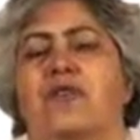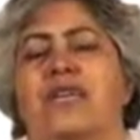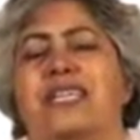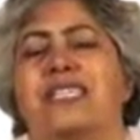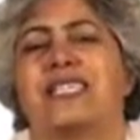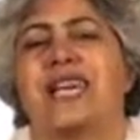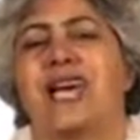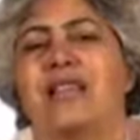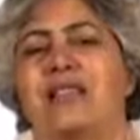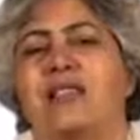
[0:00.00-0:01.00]
will
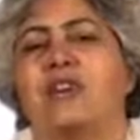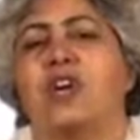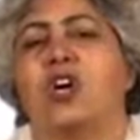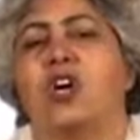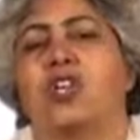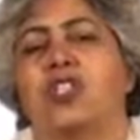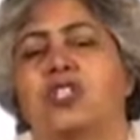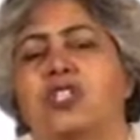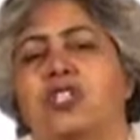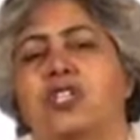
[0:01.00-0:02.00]
tell the
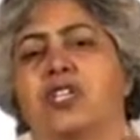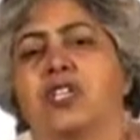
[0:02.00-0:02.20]
horse